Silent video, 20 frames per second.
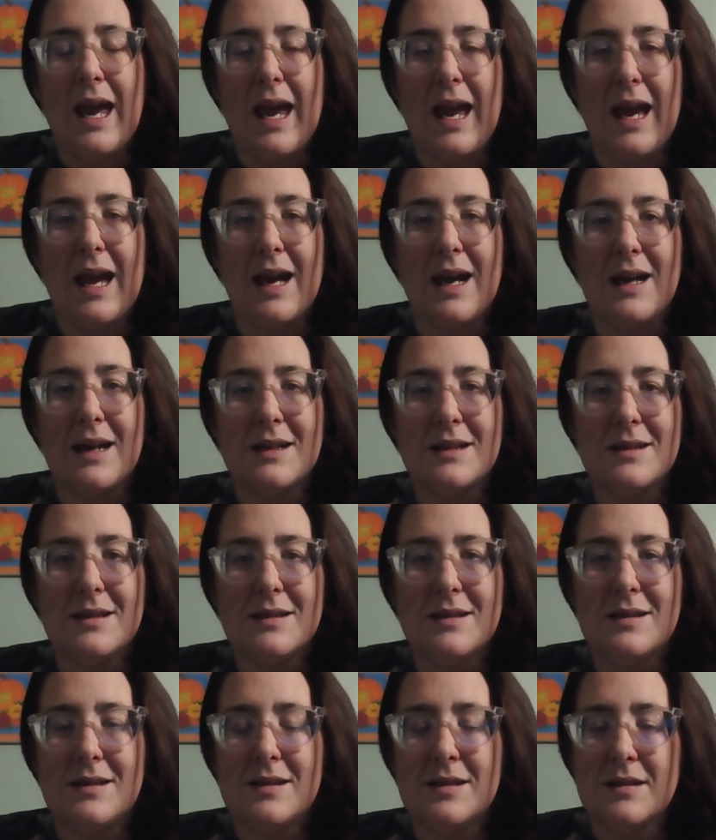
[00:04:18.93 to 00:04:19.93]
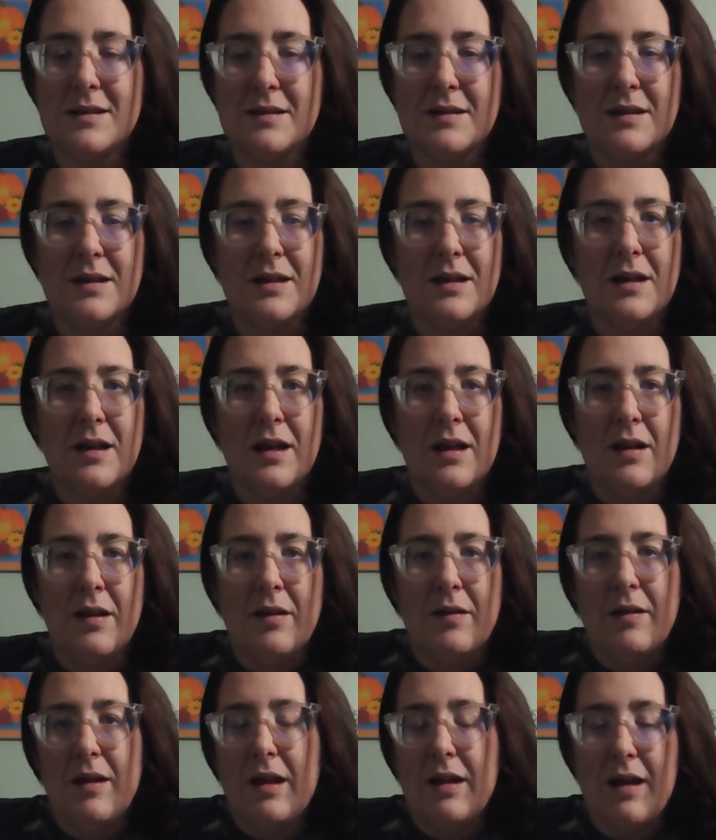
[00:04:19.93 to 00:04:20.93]
And
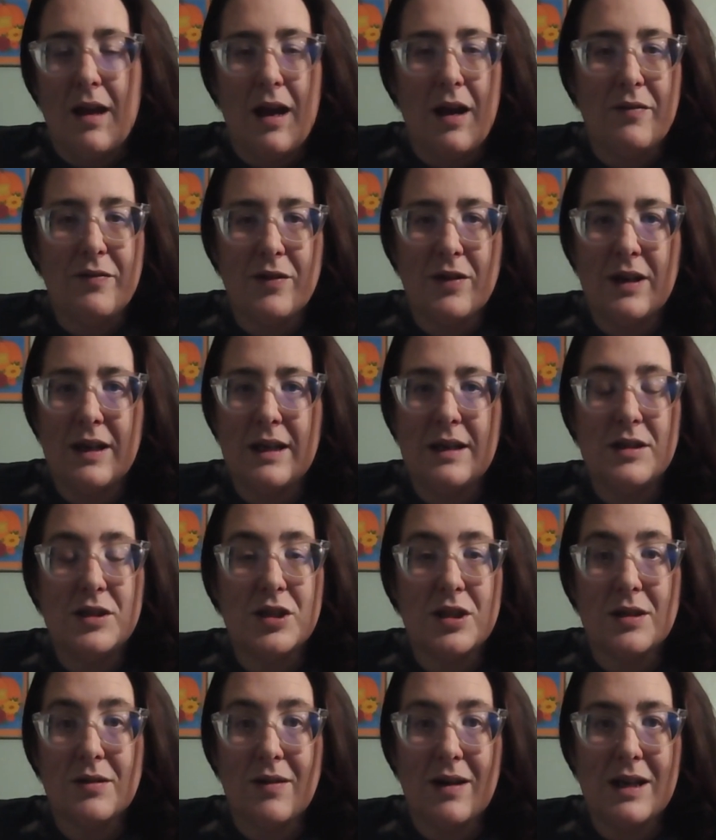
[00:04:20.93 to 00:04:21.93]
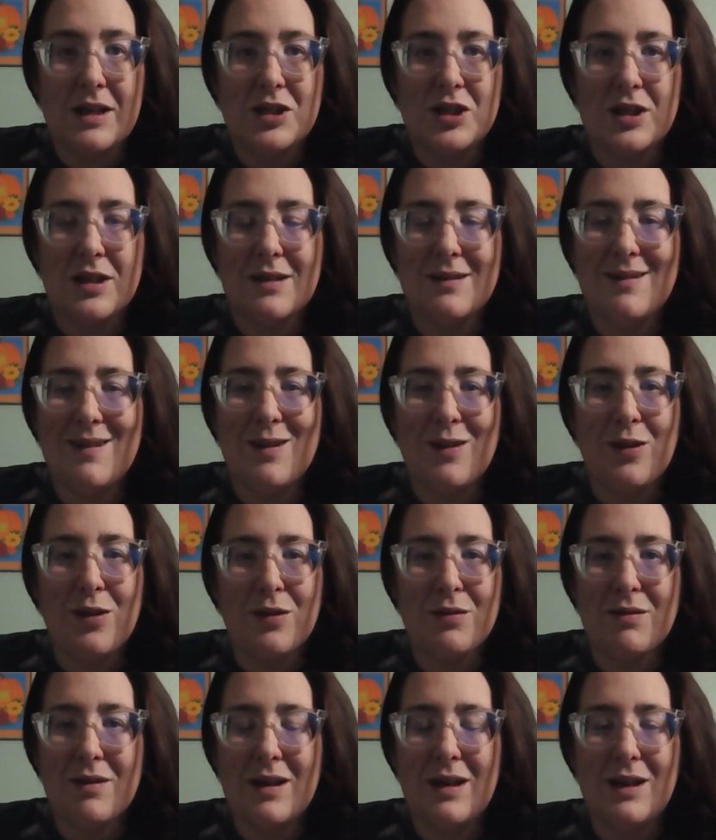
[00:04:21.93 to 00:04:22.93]
every generation,
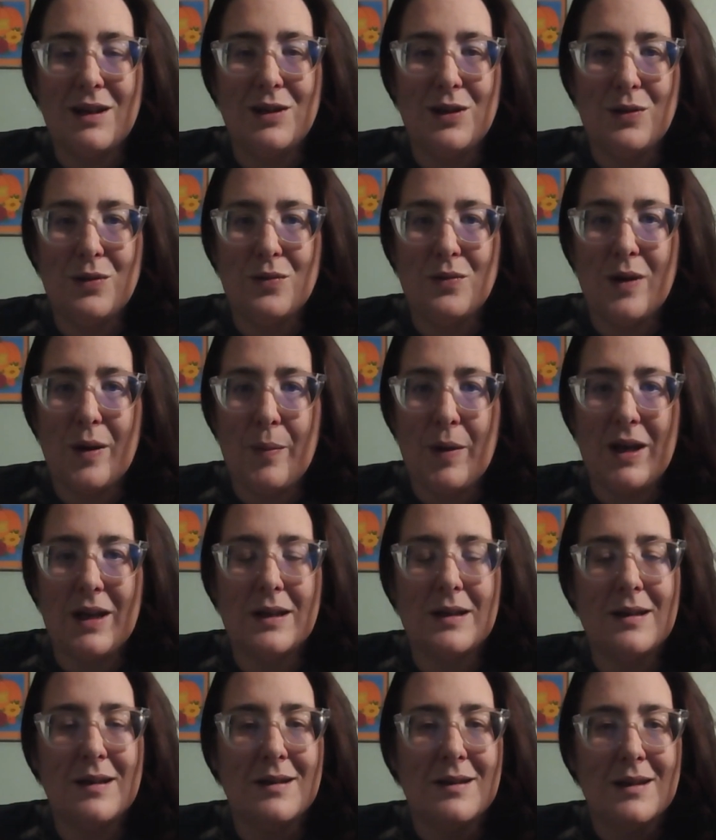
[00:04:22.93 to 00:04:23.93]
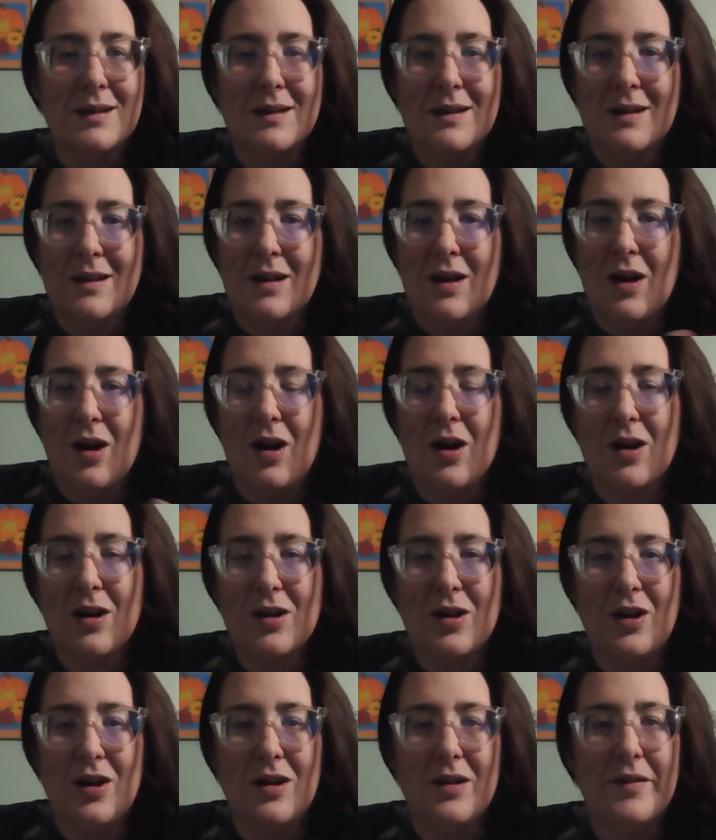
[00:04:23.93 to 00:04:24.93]
three new women are
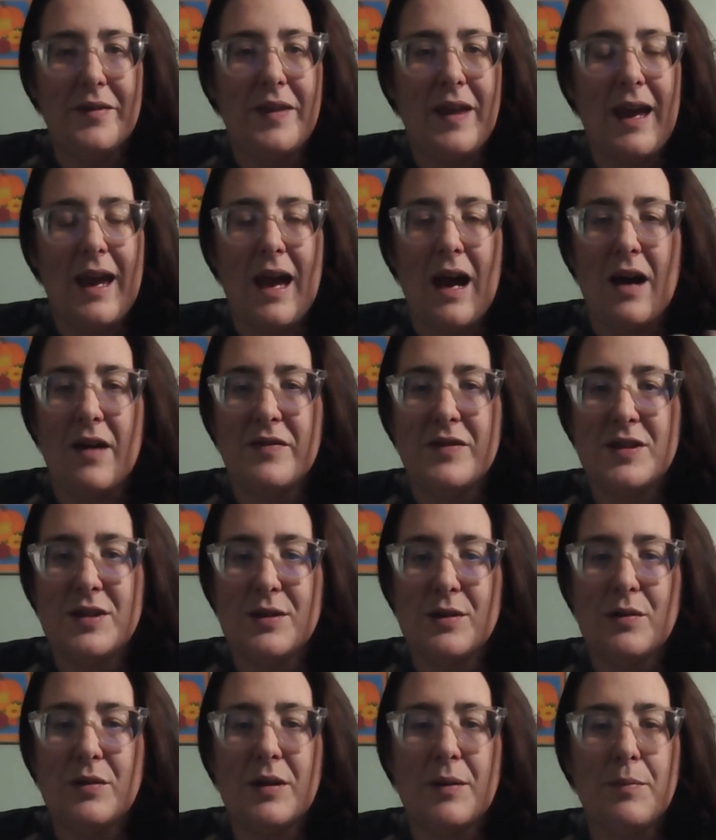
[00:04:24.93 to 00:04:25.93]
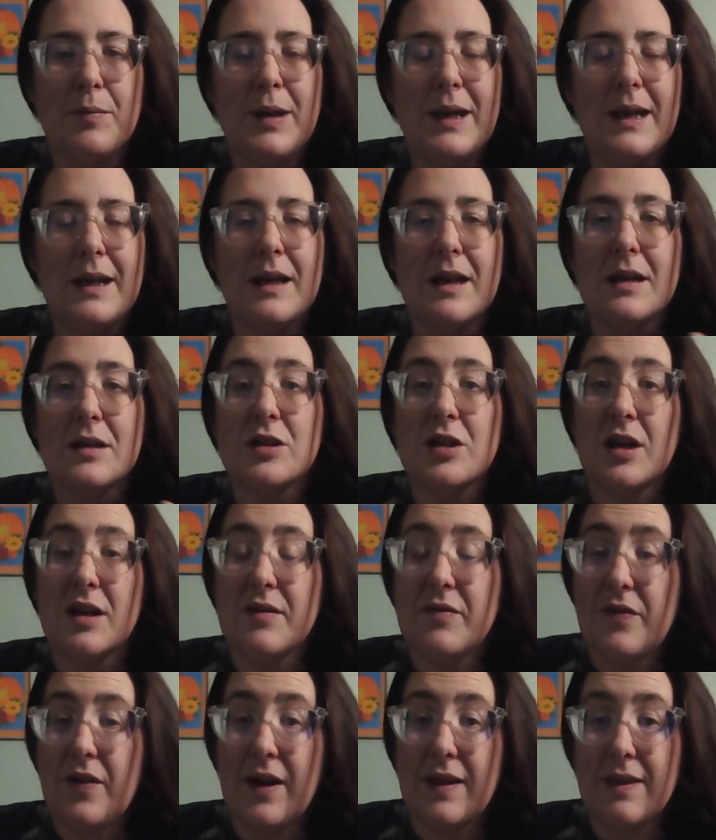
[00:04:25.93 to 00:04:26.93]
called. They have to compete and try
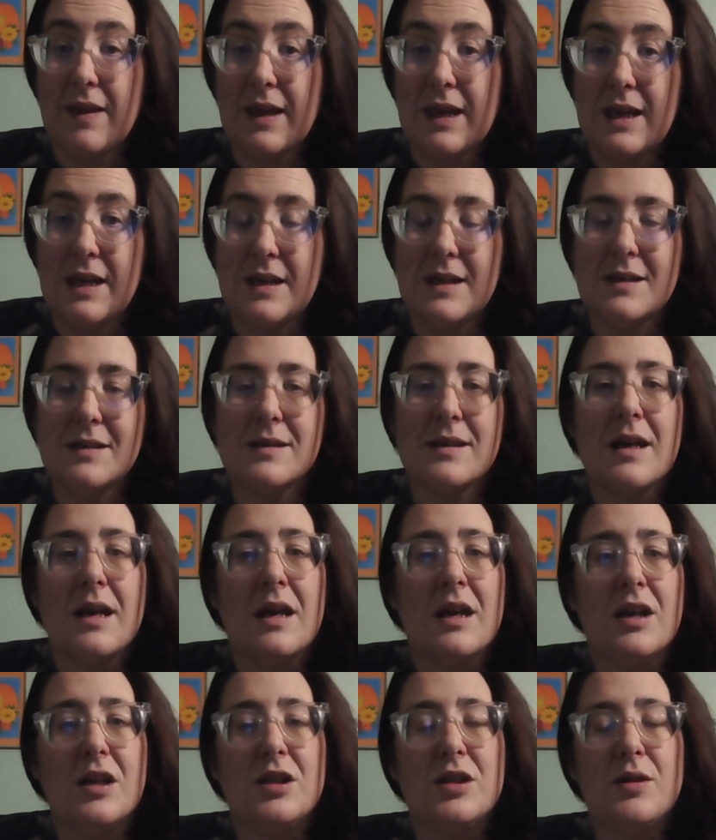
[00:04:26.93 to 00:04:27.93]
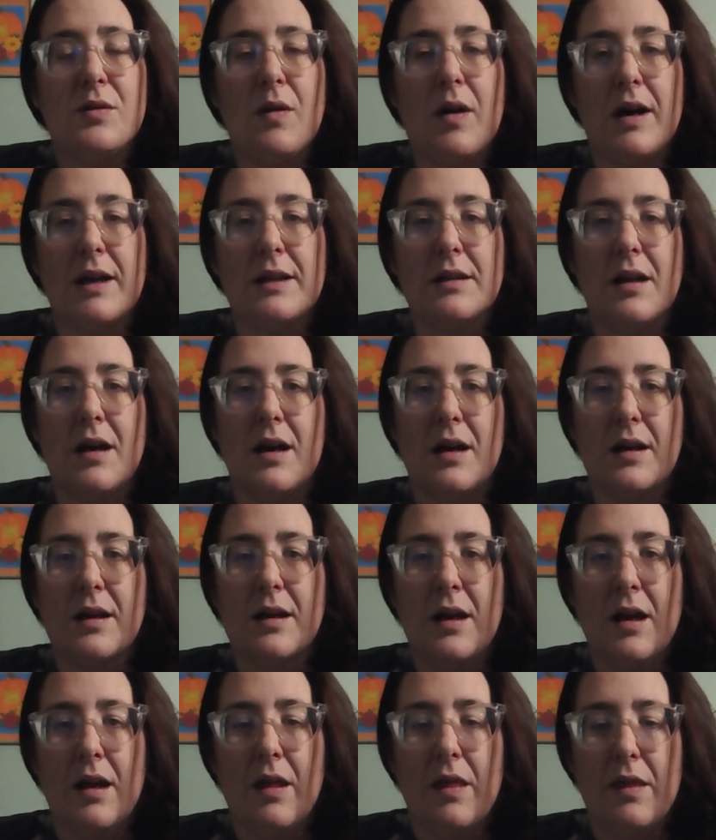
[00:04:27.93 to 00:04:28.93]
to find the keys to unlock
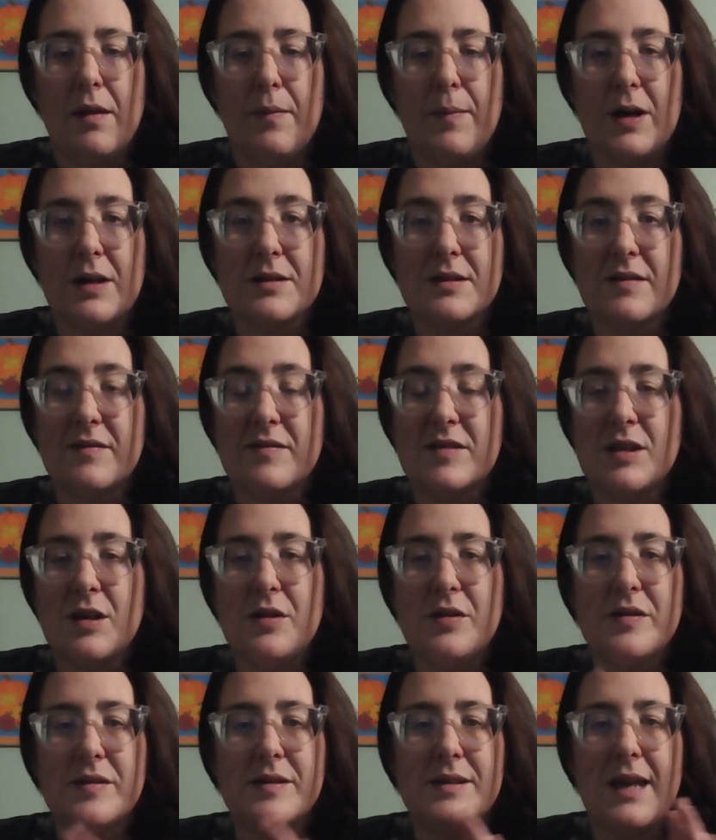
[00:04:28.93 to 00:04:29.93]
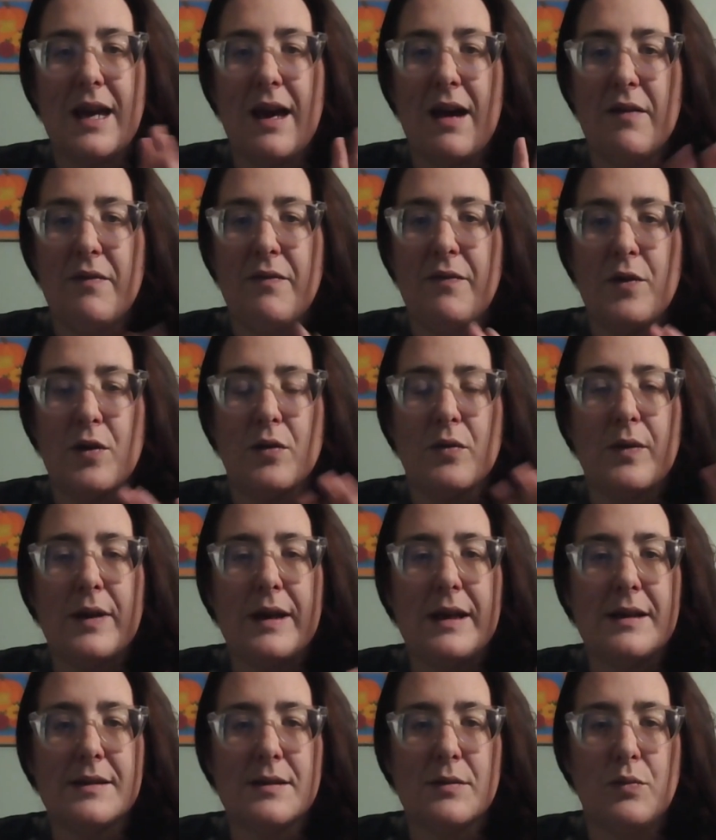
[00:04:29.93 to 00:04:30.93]
the Box of Souls, they have four
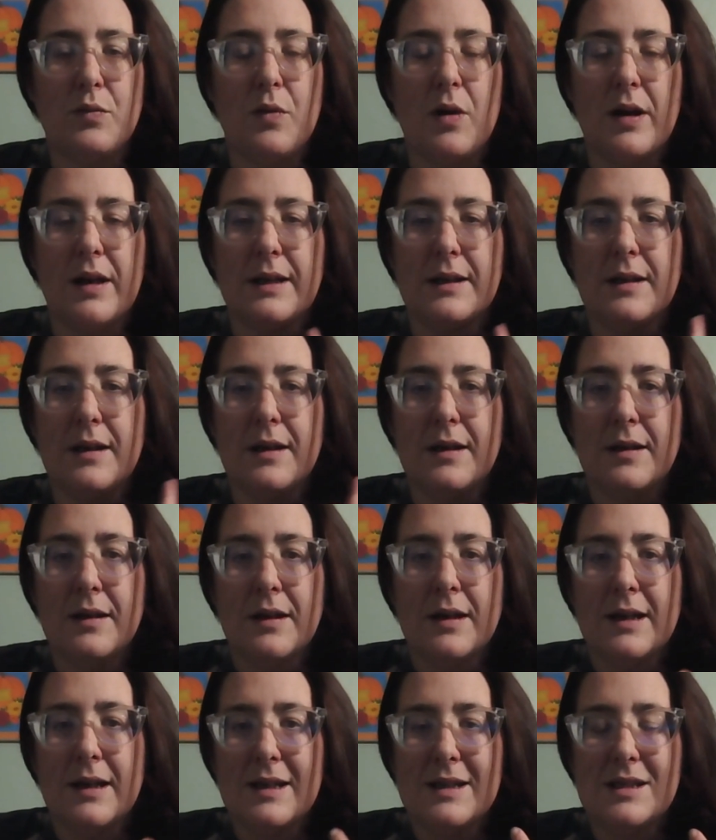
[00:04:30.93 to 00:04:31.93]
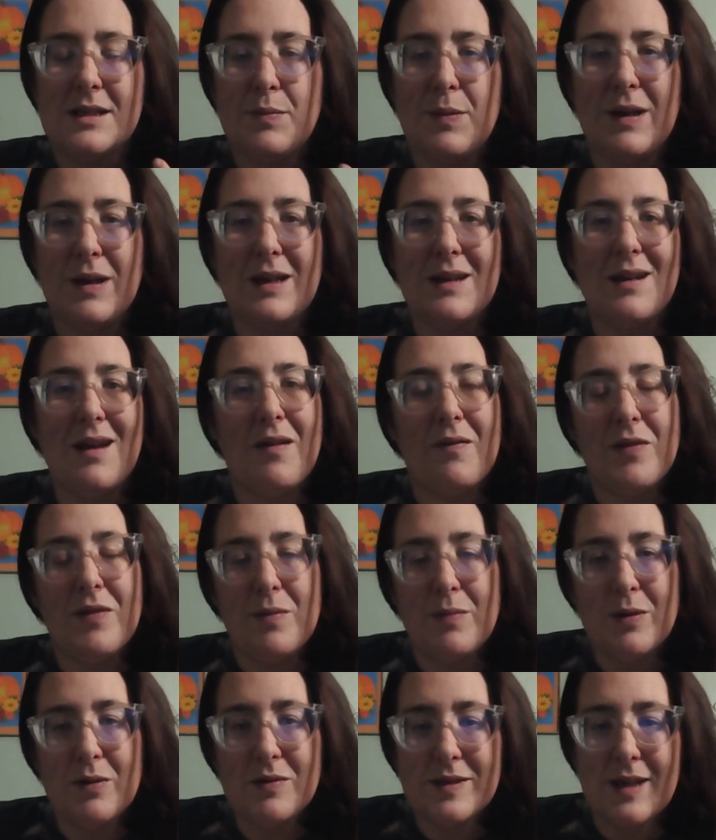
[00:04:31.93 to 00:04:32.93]
weeks, one spin of the
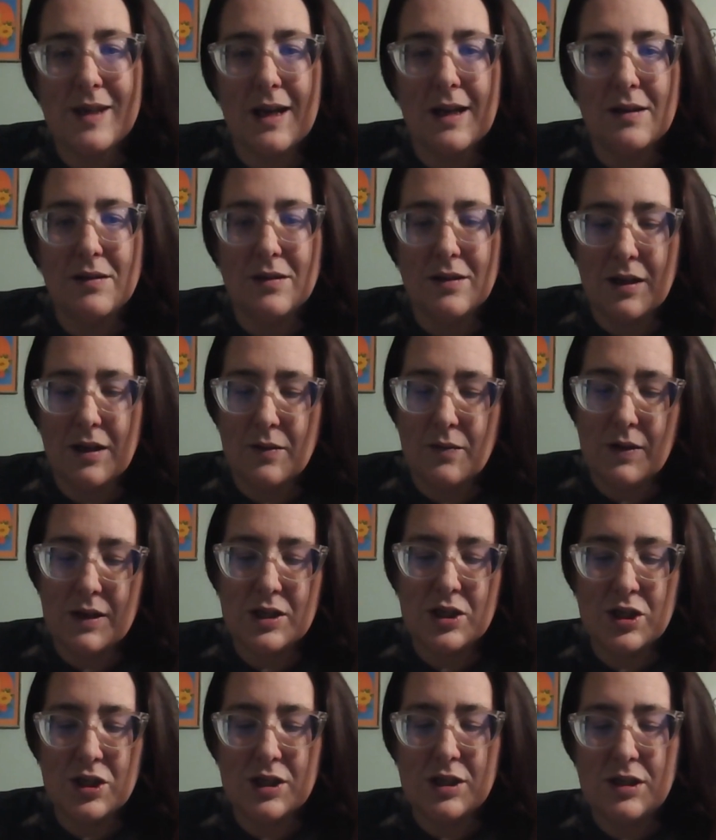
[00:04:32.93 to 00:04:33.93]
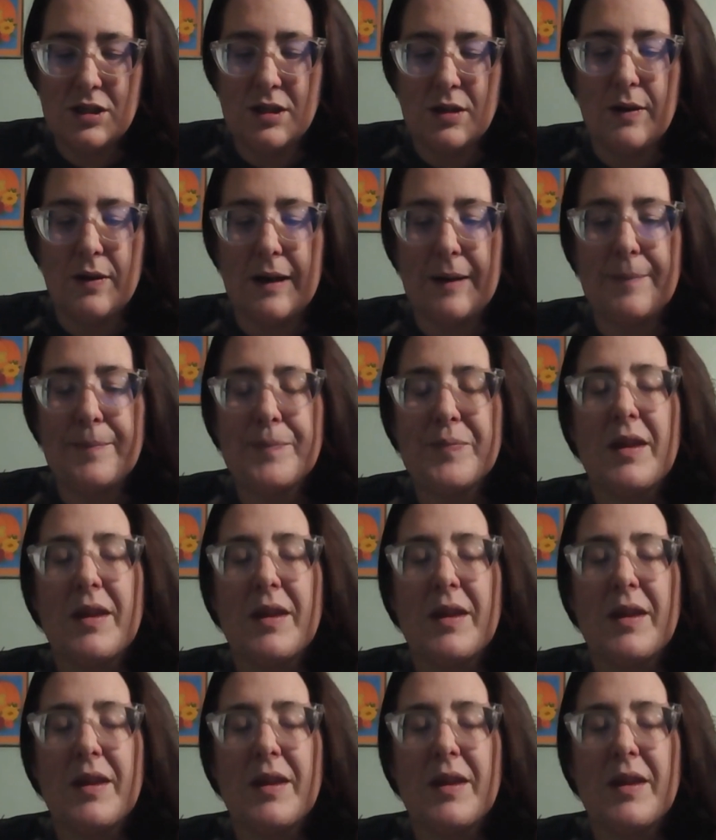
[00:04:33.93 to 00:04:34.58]
moon cycle in which to do it.